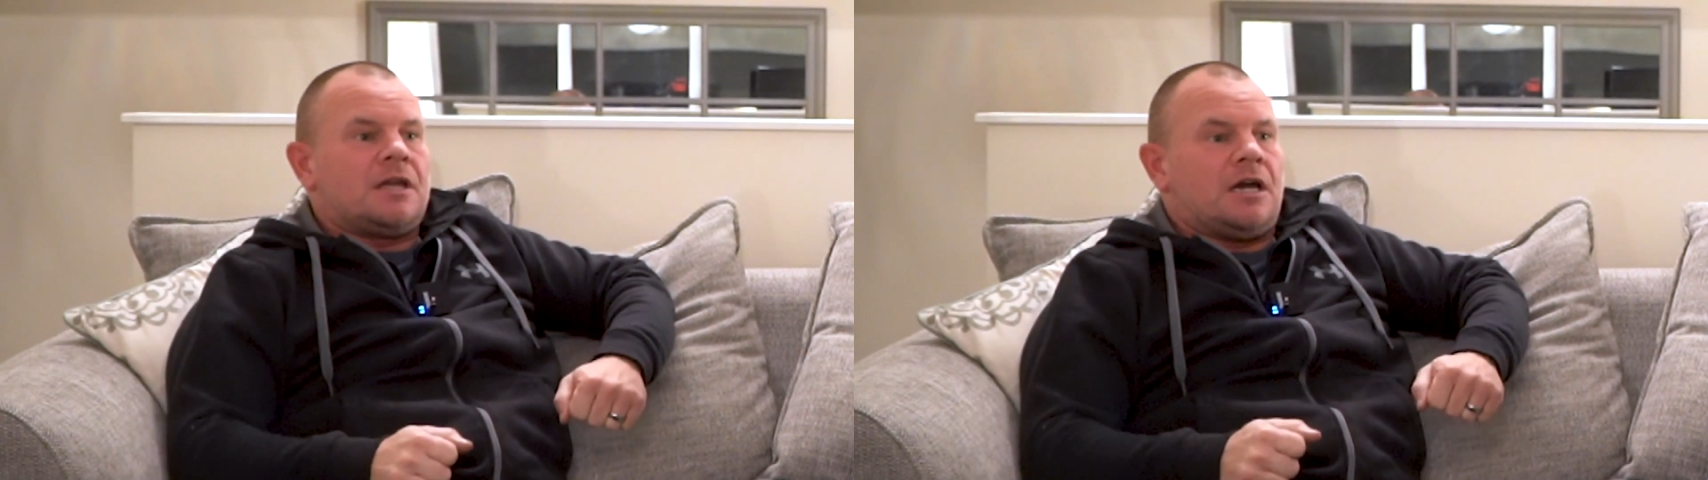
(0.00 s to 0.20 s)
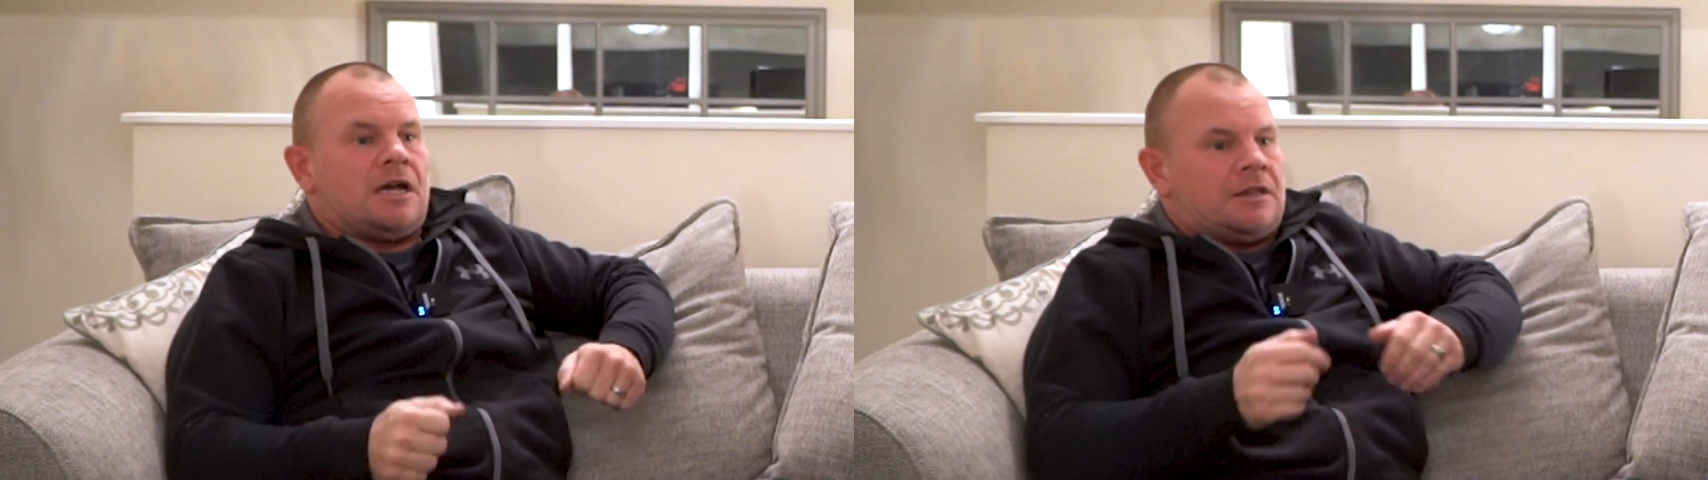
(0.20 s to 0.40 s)

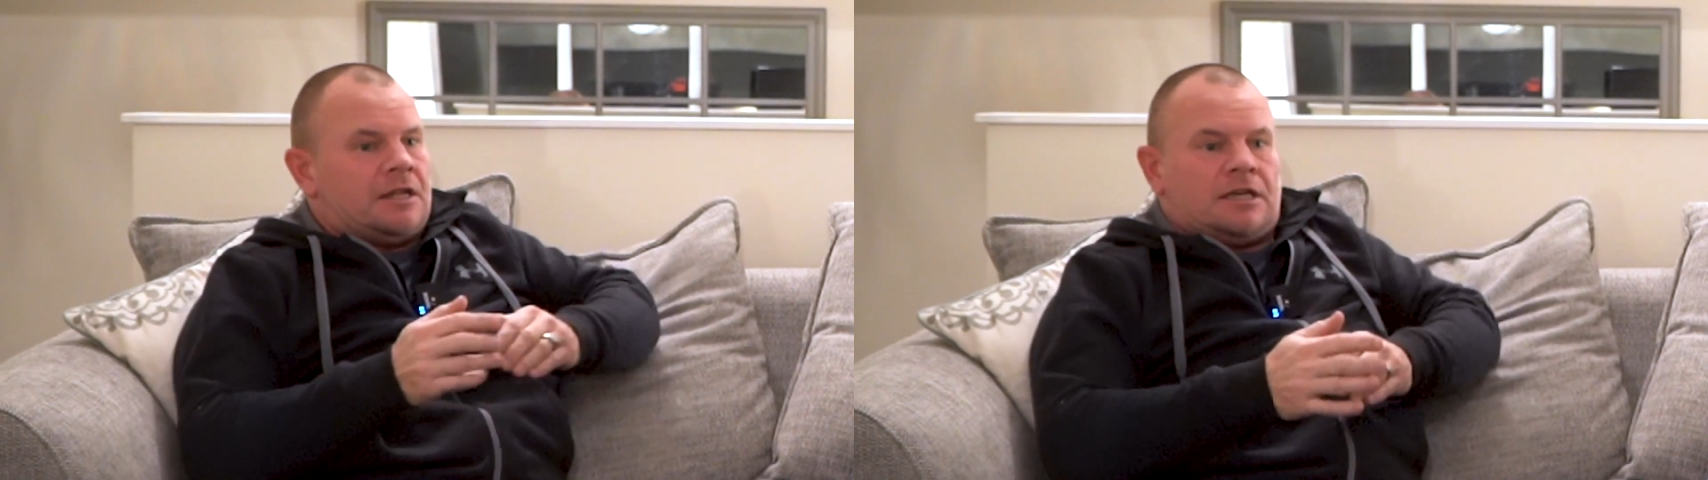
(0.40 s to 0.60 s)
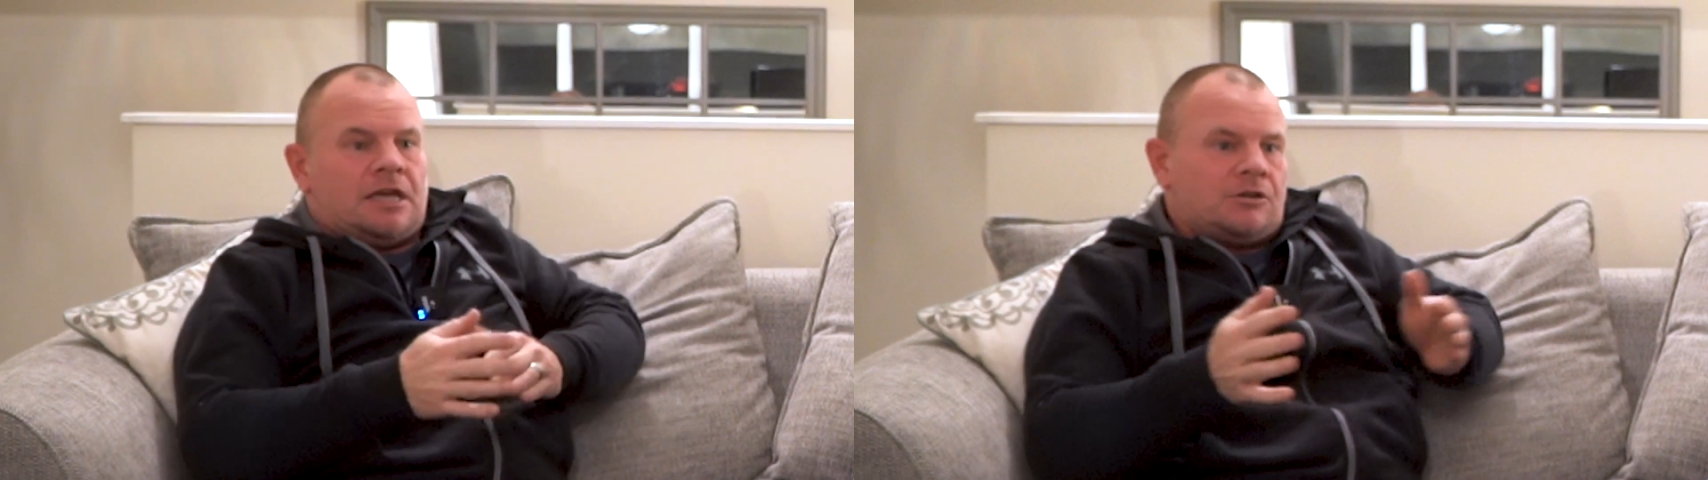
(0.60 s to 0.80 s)
And
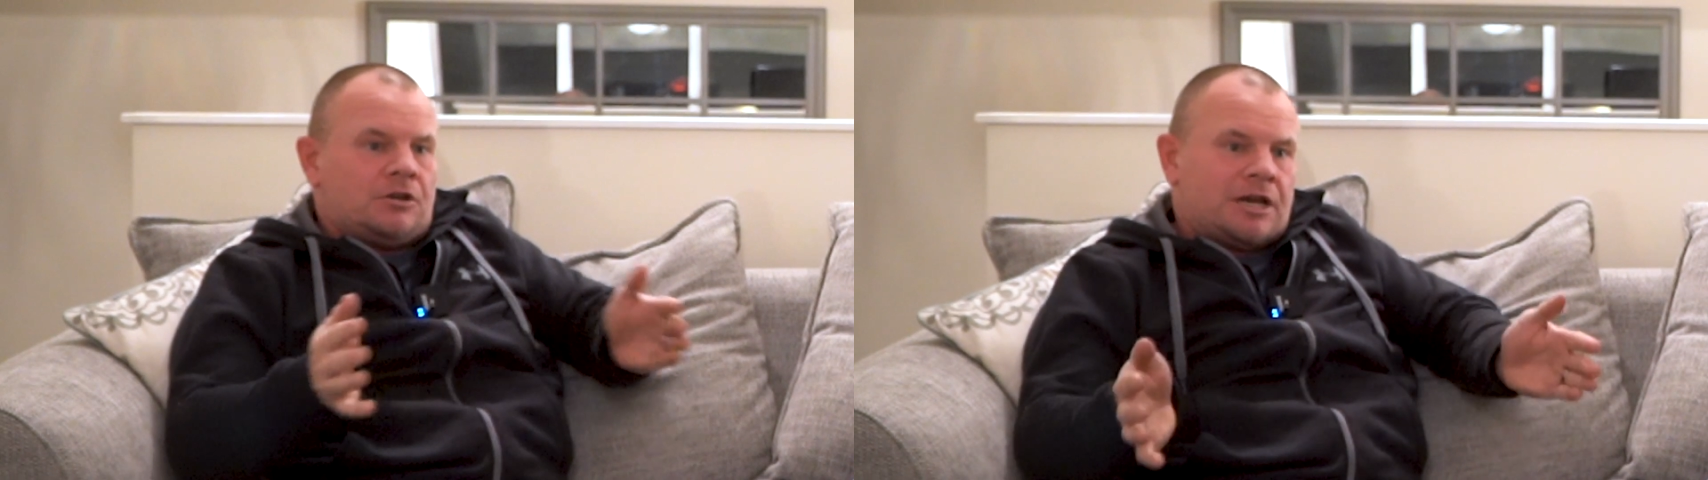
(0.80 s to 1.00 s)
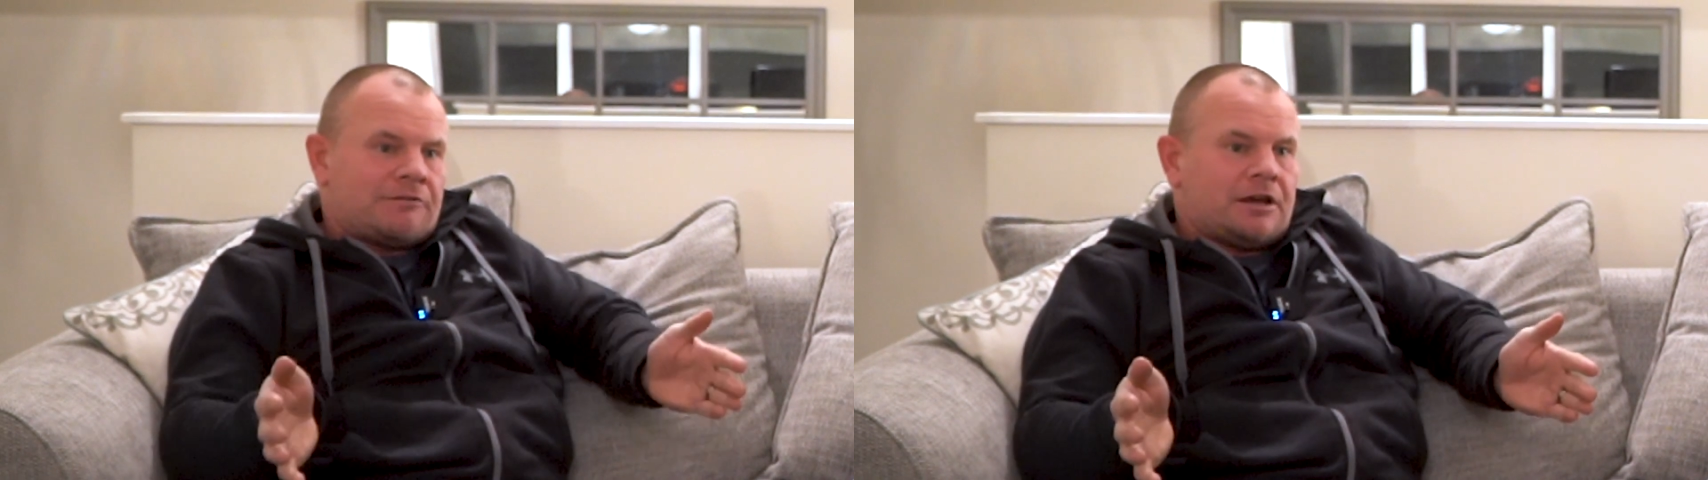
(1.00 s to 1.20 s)
then again,
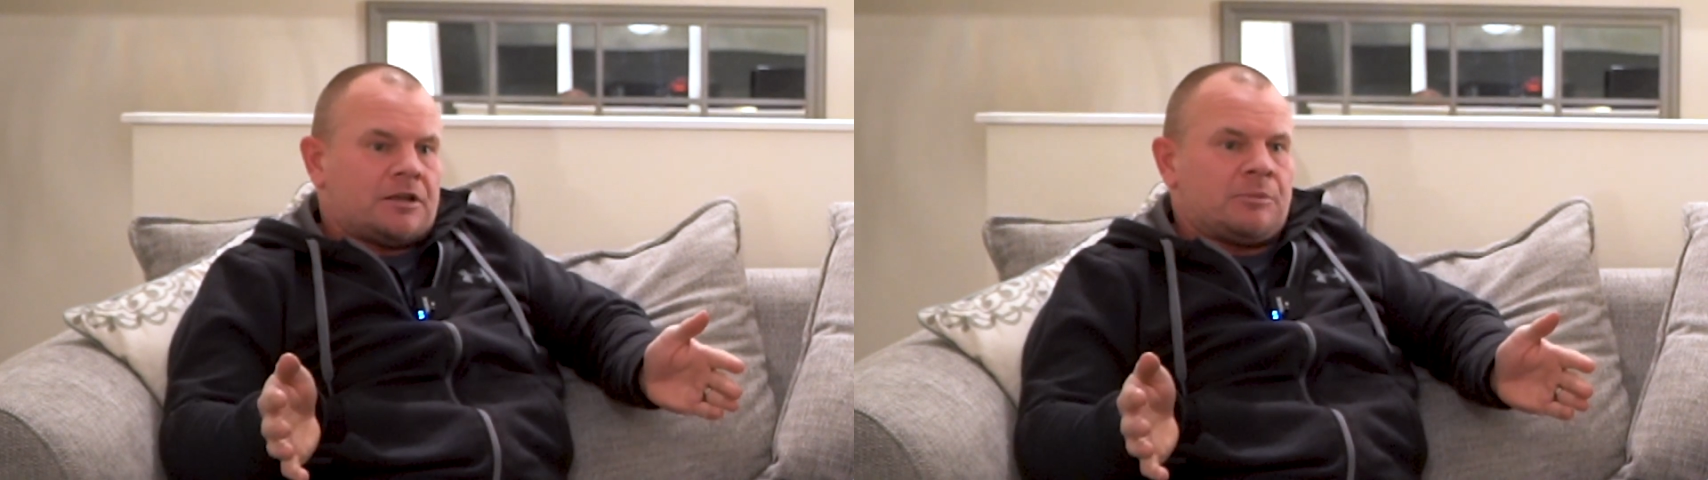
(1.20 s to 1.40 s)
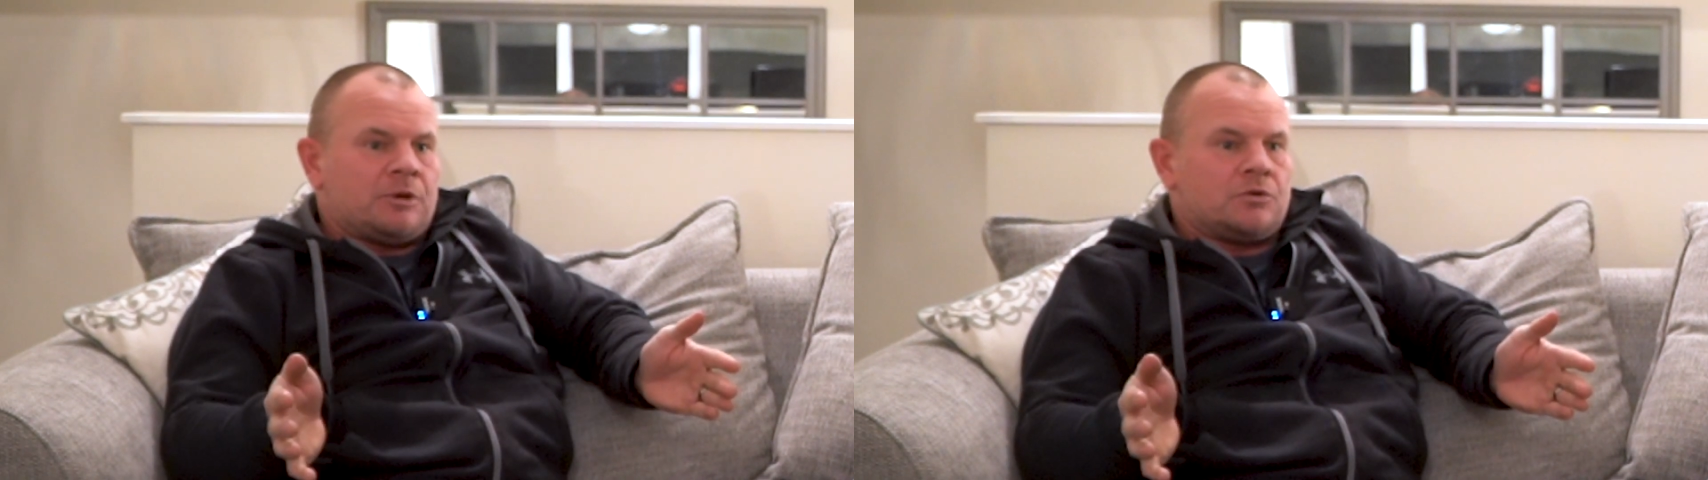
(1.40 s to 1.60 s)
you carry
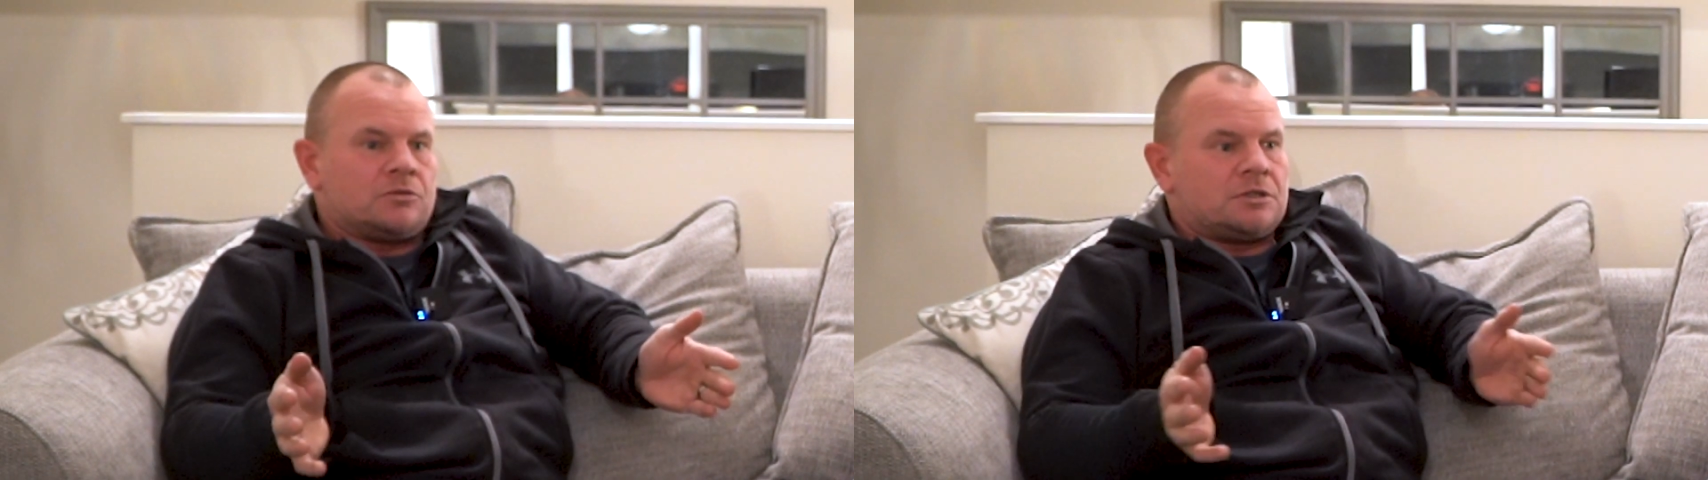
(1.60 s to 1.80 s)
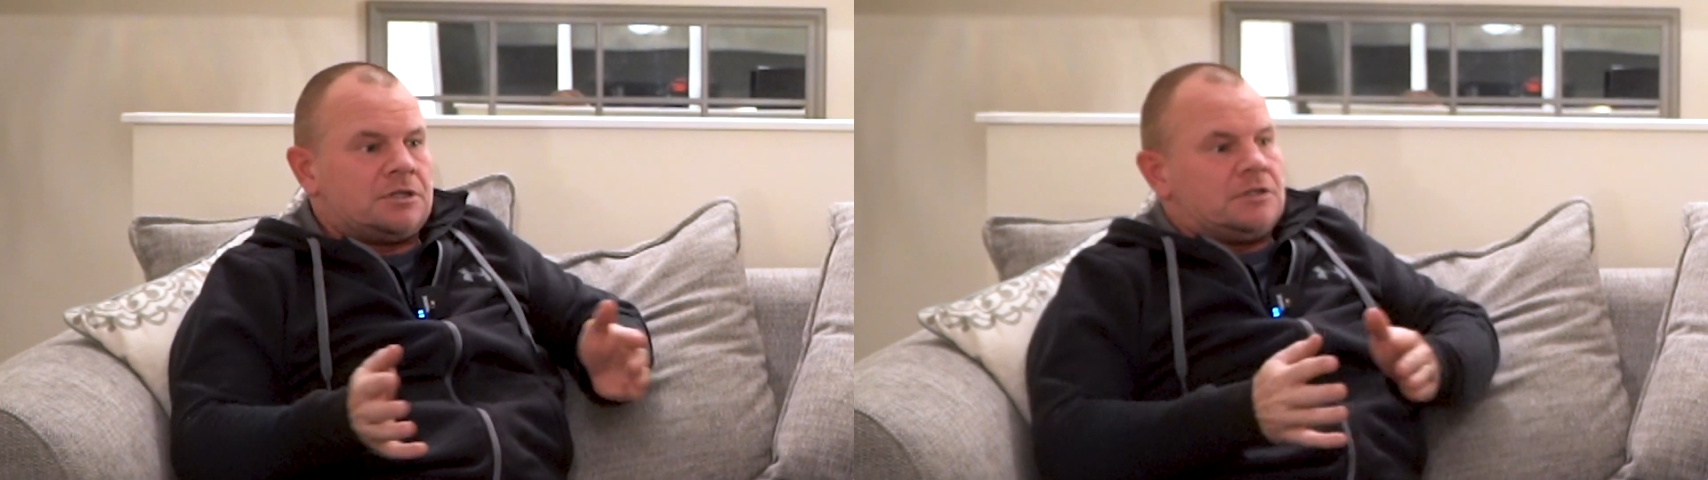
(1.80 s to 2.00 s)
out the
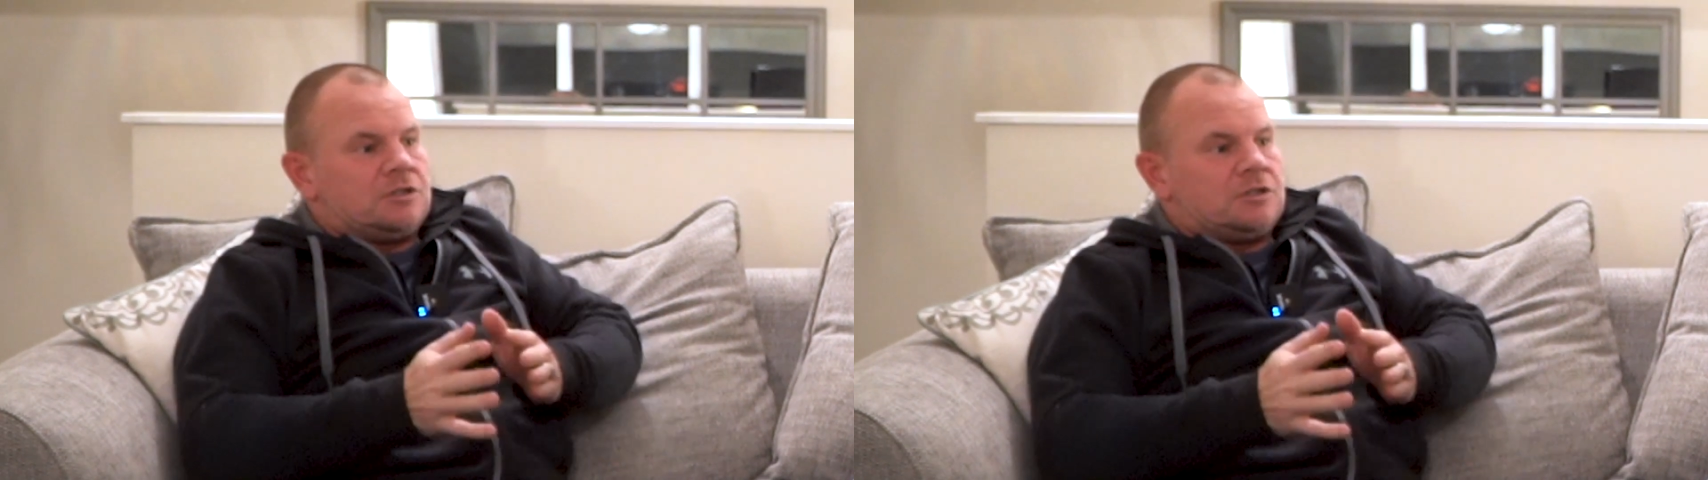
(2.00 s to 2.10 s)
build,